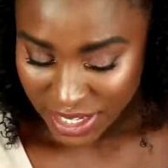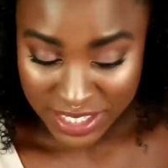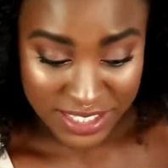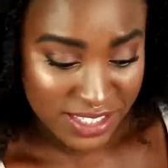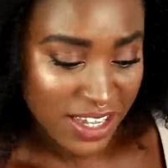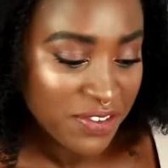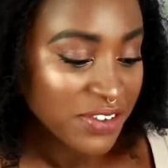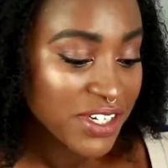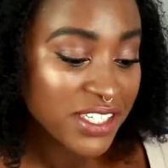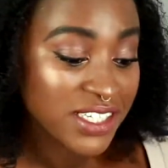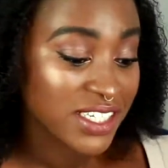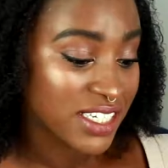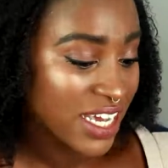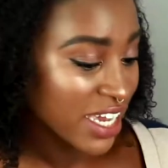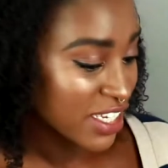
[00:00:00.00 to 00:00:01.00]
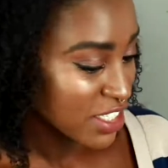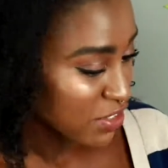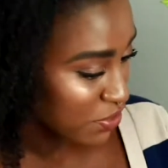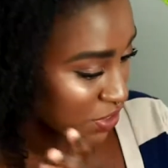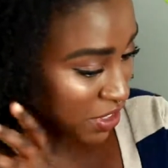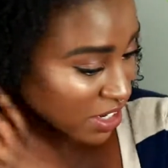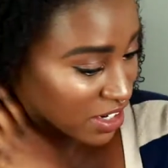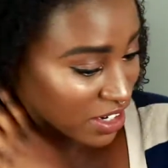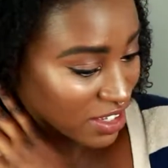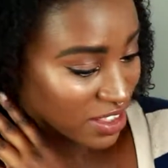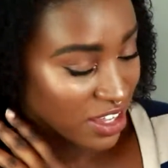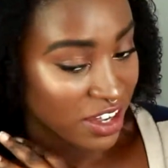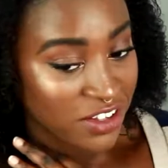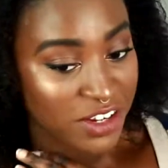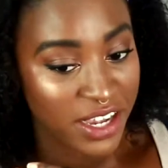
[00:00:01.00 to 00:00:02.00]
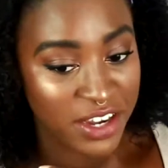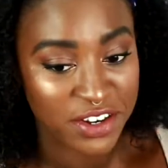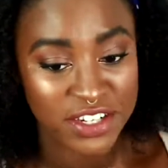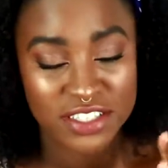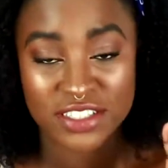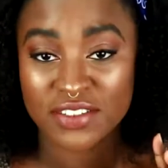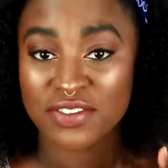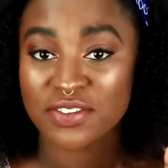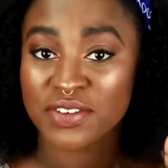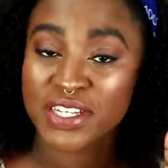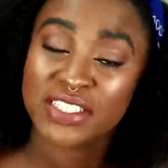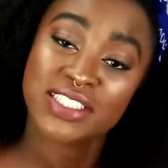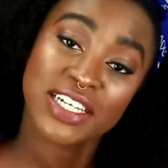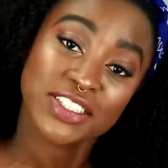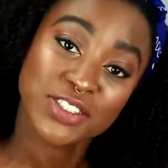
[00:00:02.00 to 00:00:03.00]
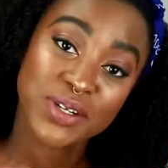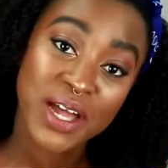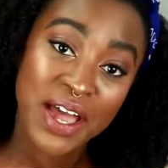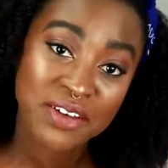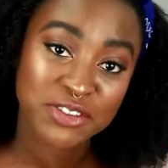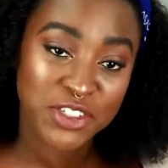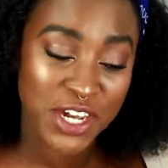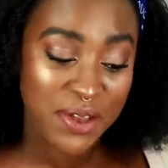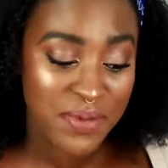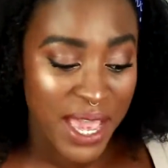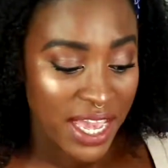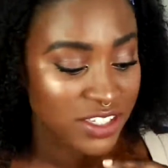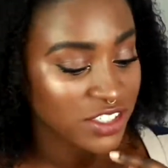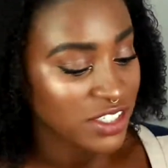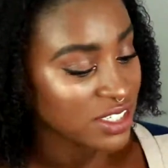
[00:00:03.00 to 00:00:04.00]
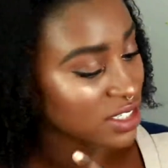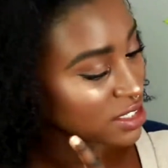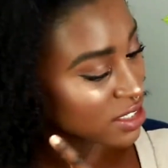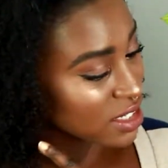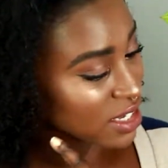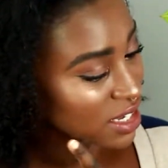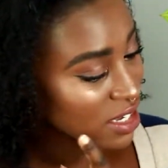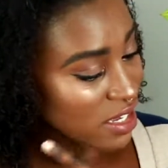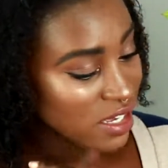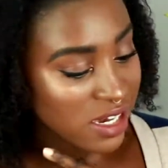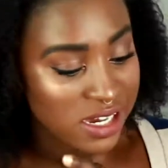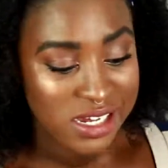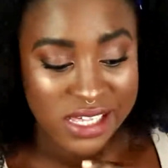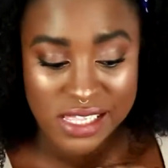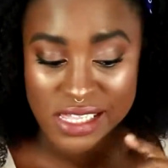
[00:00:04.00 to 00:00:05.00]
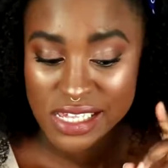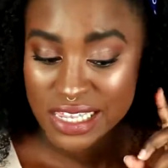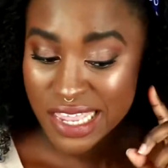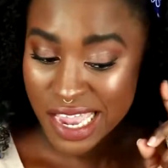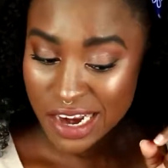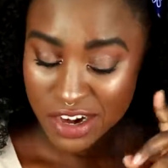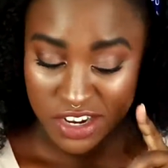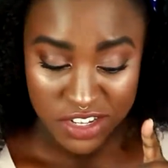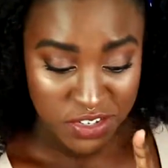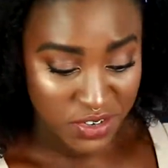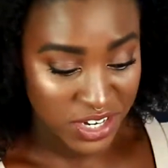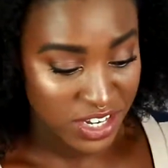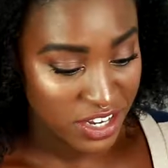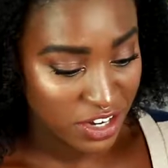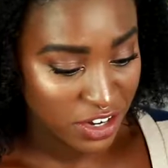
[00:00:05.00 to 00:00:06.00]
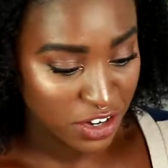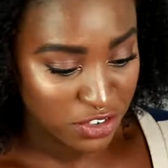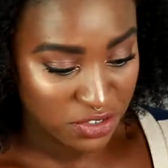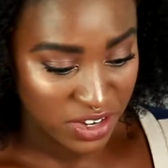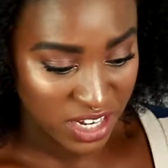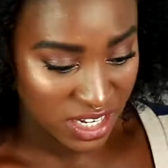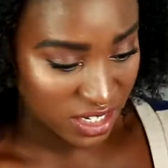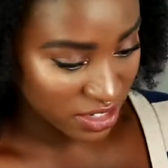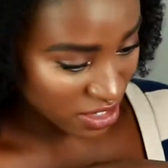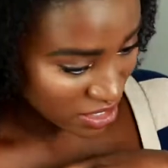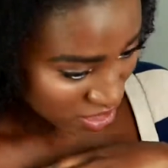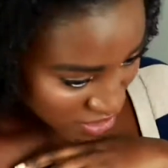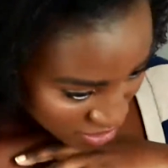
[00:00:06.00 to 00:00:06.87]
It's definitely nice for the other areas of the face that don't have dry patches. Like, these areas right here are fine.